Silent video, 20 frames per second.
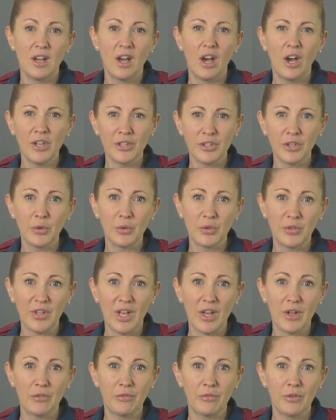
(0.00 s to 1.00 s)
Ask
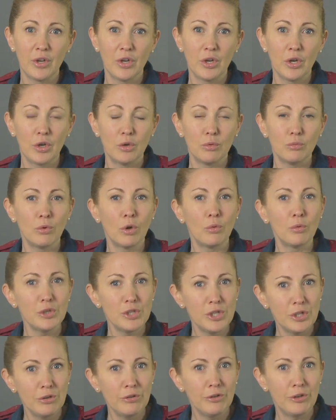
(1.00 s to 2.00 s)
yourself, what
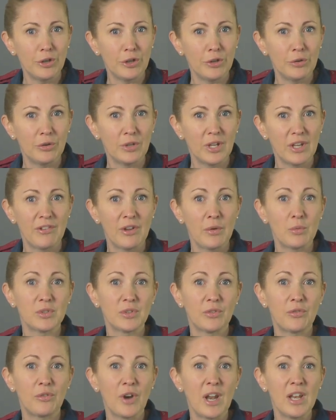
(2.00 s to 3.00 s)
would you do if it was
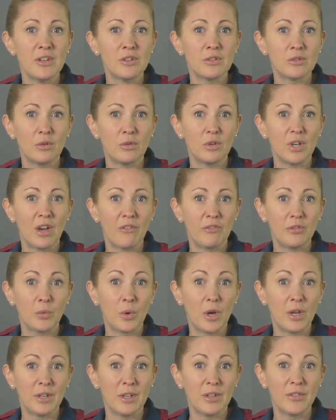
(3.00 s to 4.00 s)
a friend or loved
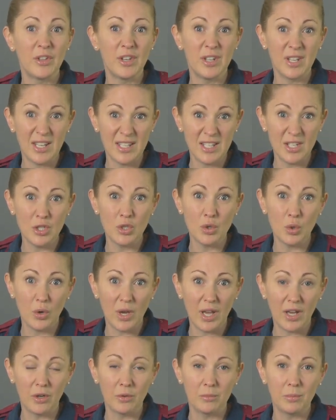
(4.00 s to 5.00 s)
one that needed your
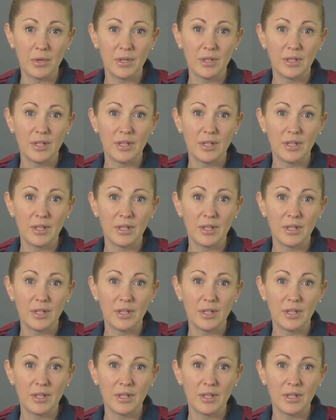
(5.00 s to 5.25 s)
help?